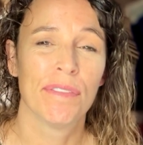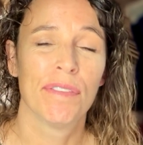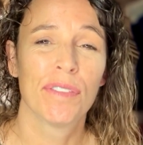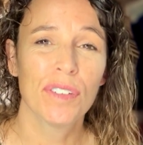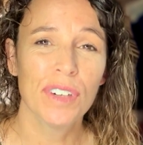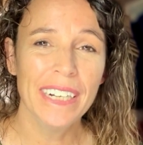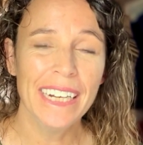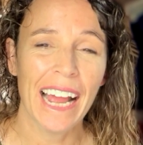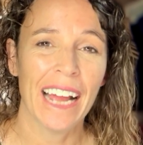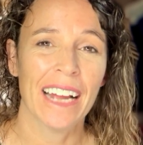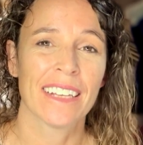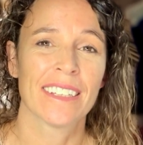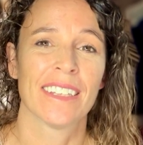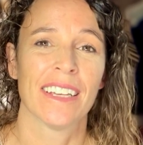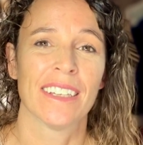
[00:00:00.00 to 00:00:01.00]
free
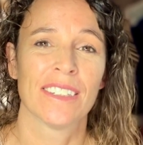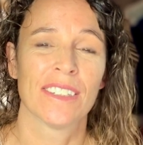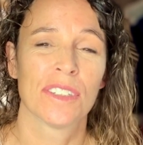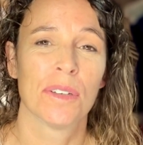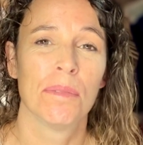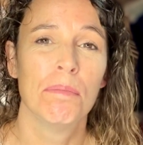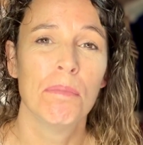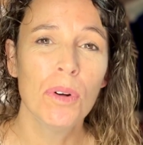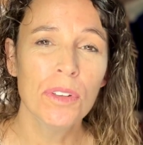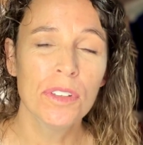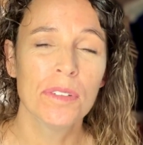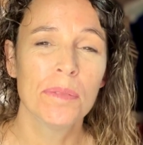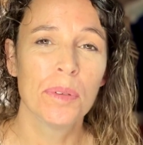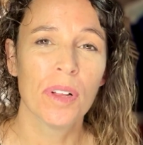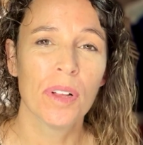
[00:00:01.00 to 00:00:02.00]
access to
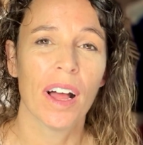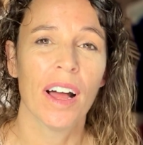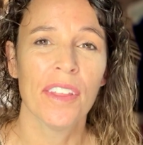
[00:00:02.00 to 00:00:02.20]
multiple